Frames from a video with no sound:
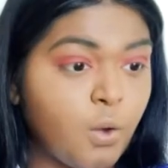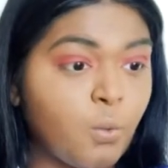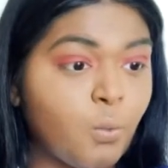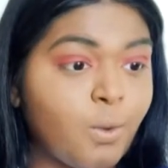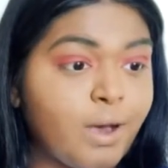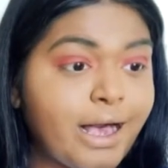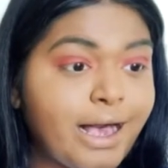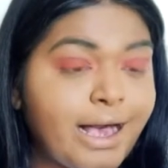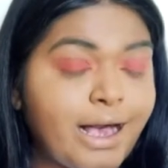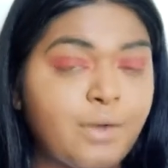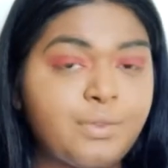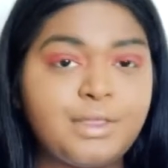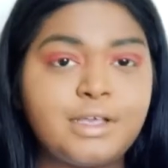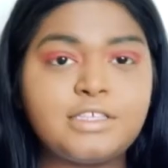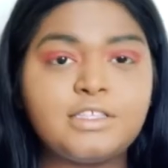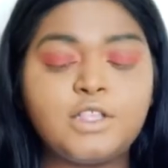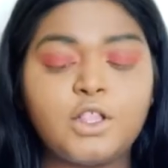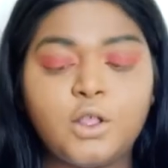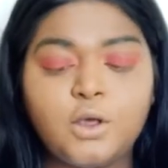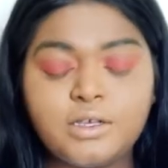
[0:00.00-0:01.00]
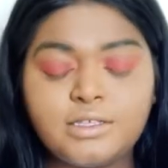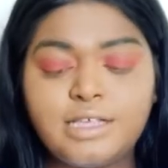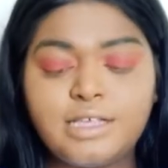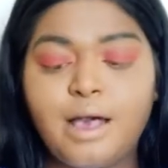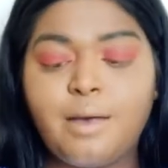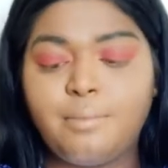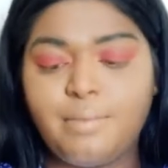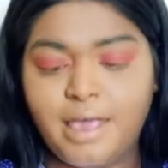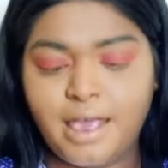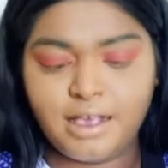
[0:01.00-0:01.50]
Wow, this looks
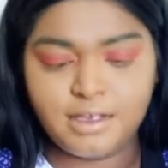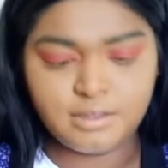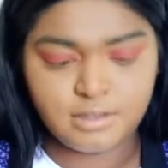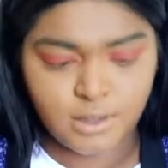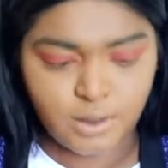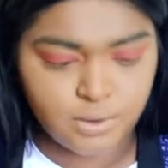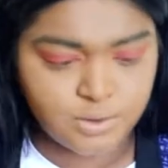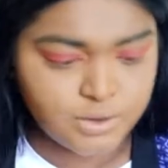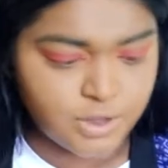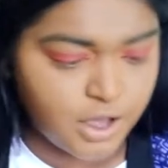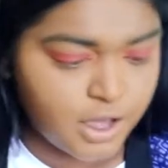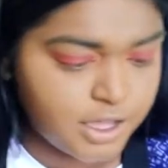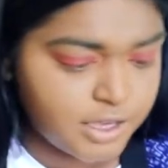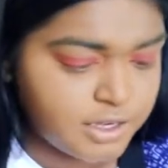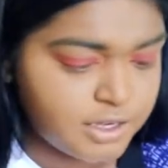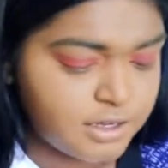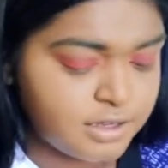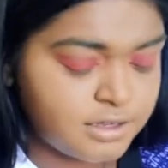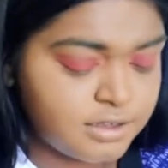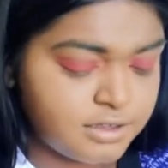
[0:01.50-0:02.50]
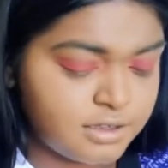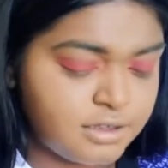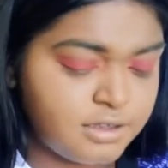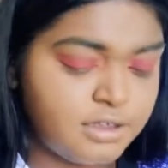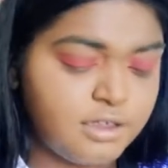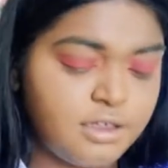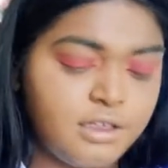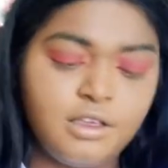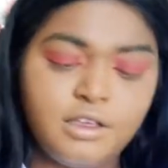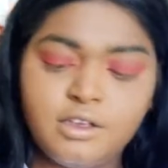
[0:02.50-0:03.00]
a mess. Hold on.
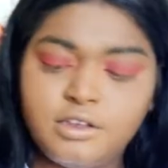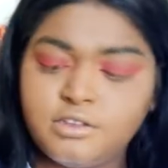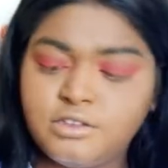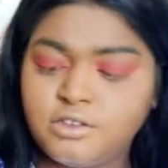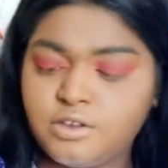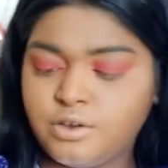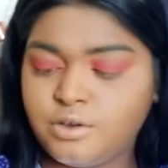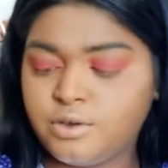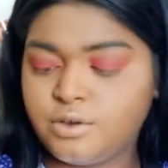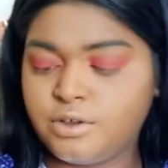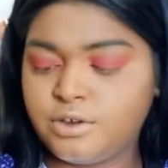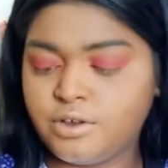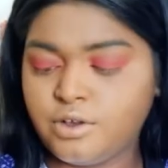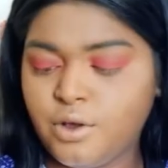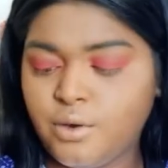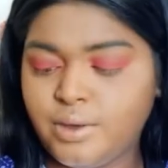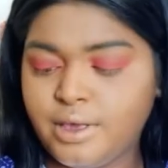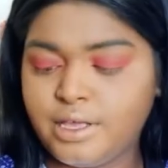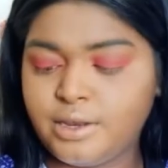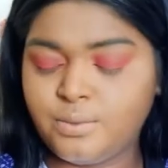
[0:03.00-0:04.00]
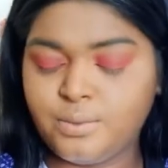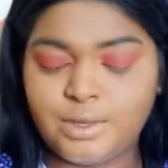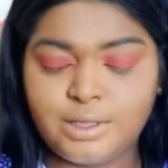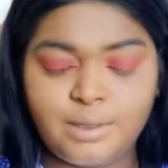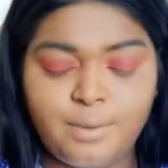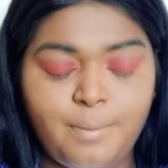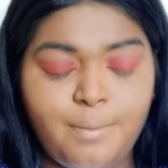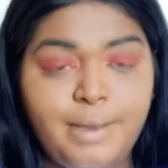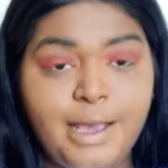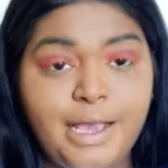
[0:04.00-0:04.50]
So I'm gonna go in
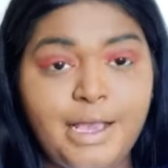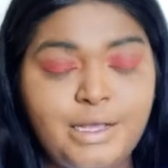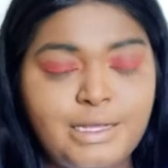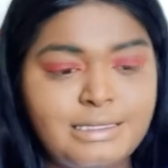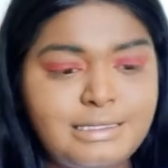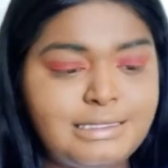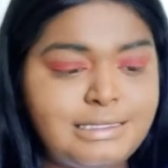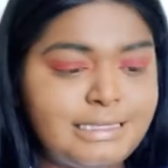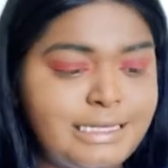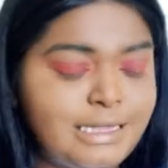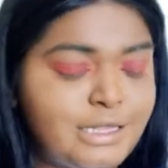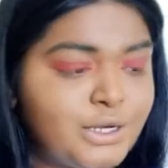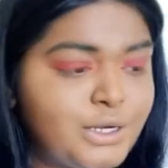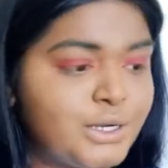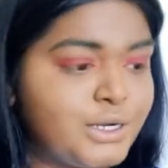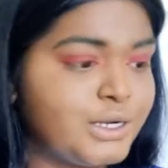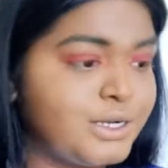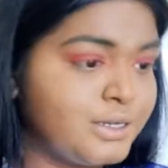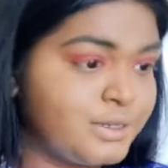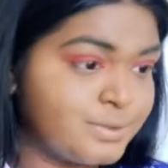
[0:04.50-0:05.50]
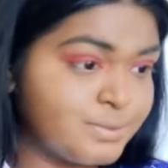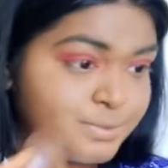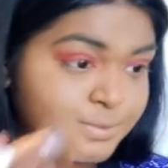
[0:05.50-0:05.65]
with my concealer